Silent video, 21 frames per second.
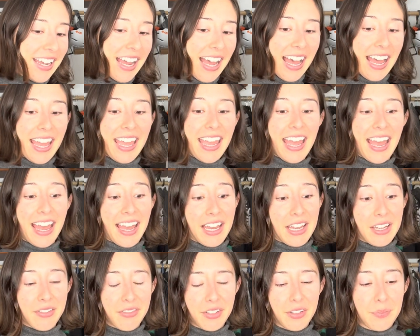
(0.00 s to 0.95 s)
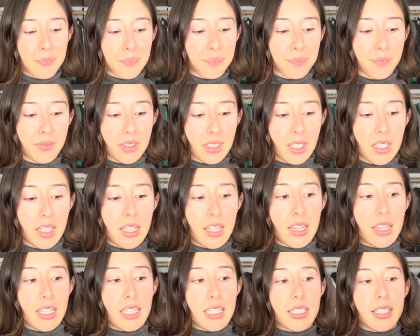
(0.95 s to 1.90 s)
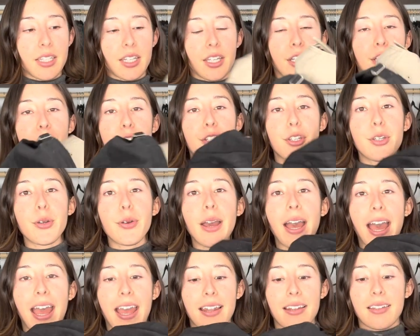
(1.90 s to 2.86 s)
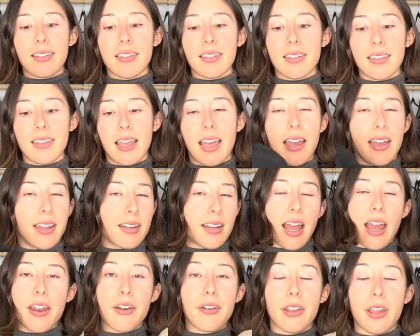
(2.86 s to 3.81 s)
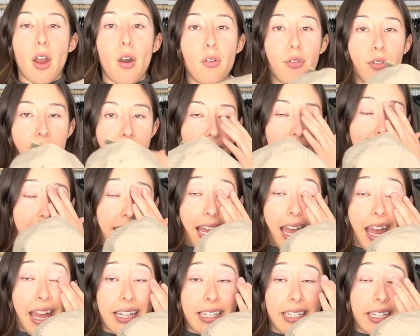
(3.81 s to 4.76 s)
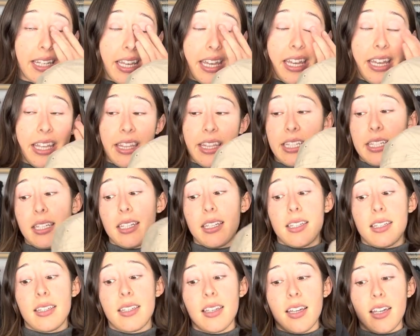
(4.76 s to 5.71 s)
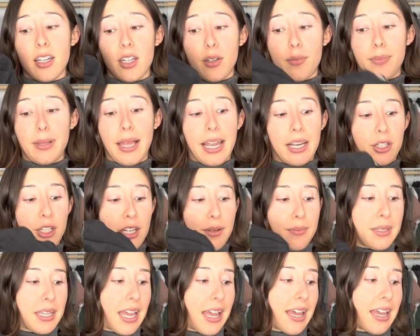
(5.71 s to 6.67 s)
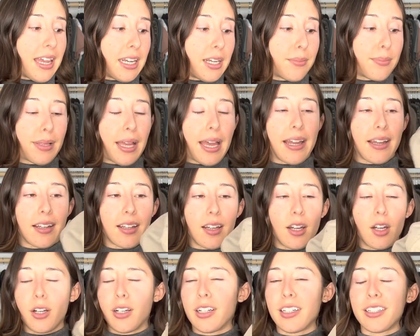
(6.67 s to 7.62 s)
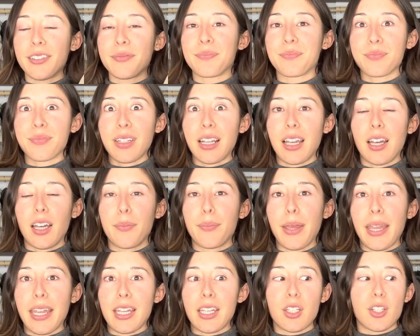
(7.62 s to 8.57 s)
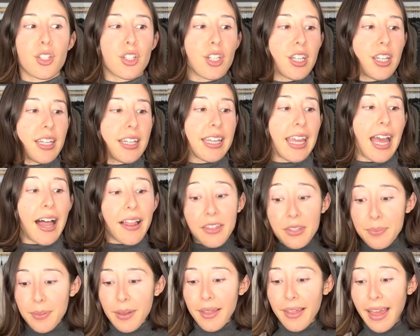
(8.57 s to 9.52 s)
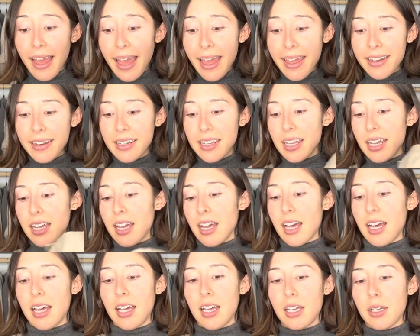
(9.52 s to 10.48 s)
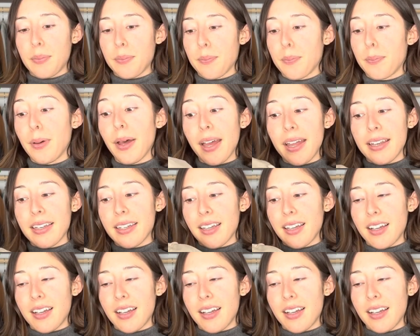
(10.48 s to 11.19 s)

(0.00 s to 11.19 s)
I have these 2 hats that I already owned these hats. This is a black Jams hat and a beige Kalispell hat. But